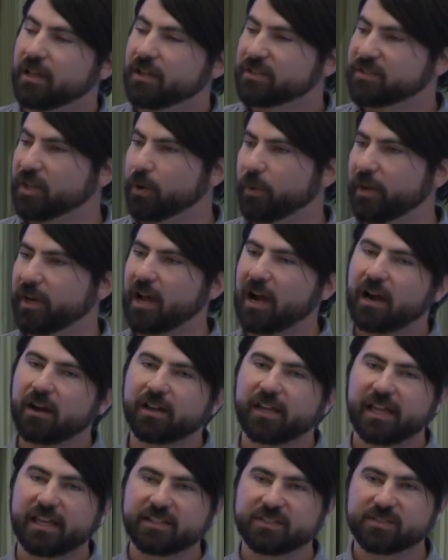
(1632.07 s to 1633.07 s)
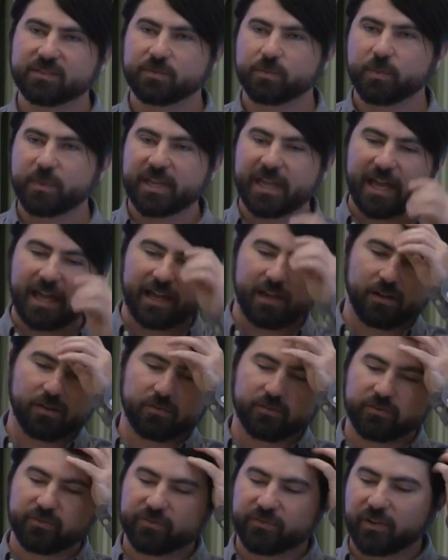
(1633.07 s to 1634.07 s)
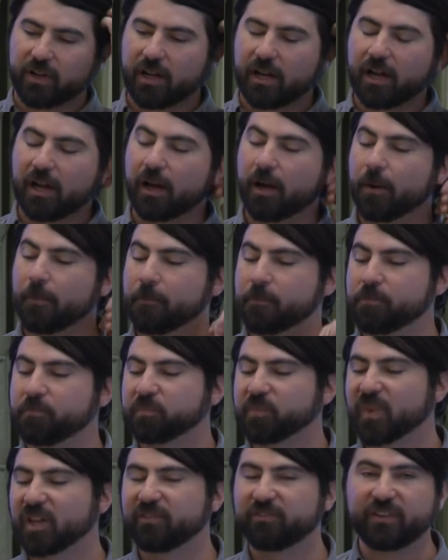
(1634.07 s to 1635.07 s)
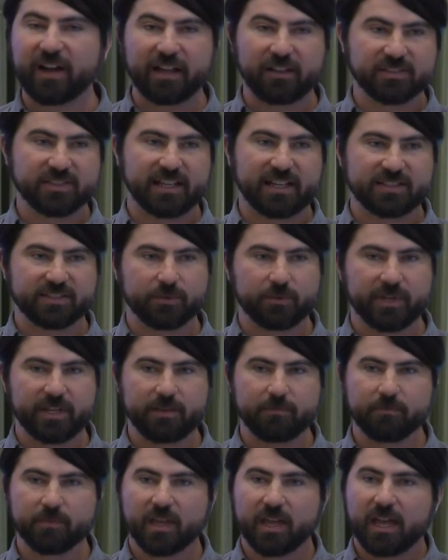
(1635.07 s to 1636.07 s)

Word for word: So in our case, we have um, files in S3,